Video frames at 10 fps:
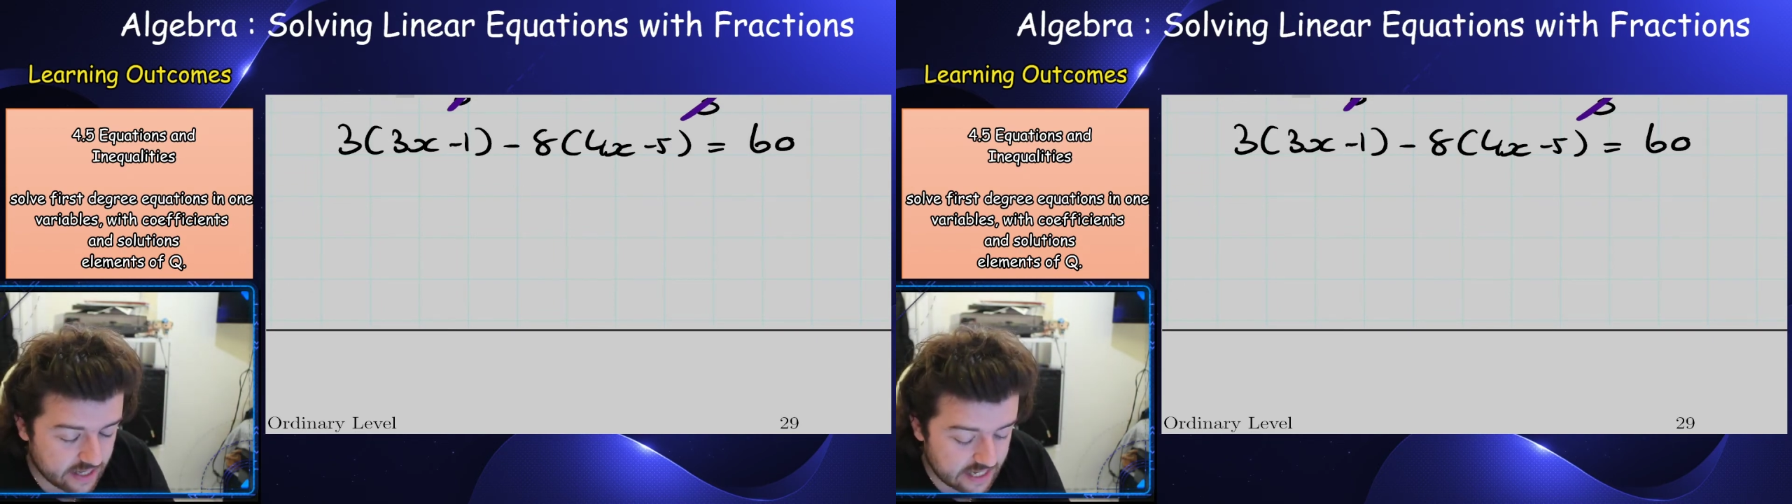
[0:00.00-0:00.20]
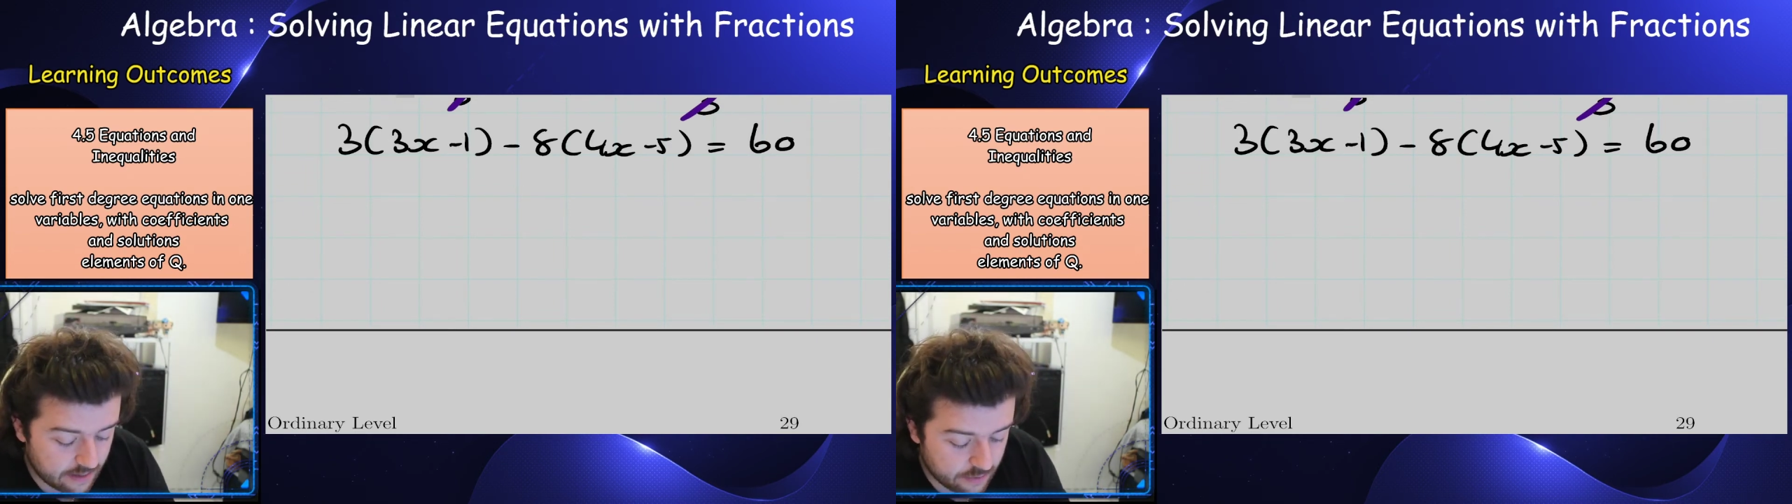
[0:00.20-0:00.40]

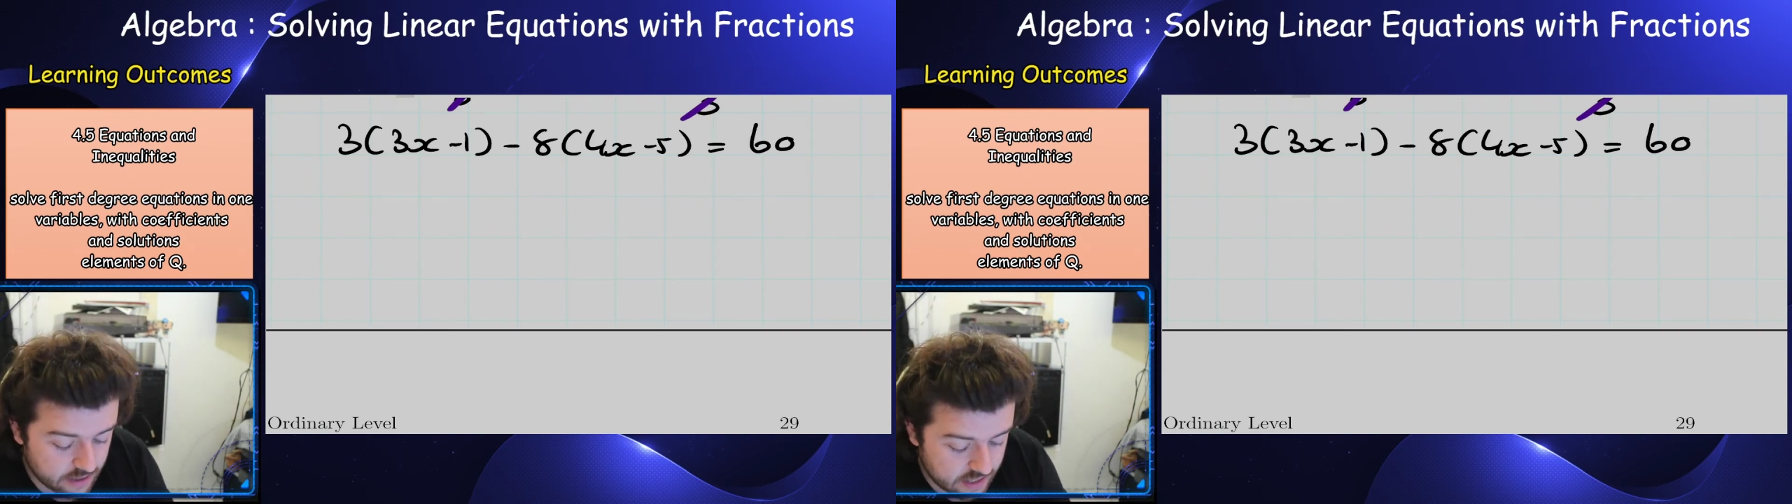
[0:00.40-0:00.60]
examples.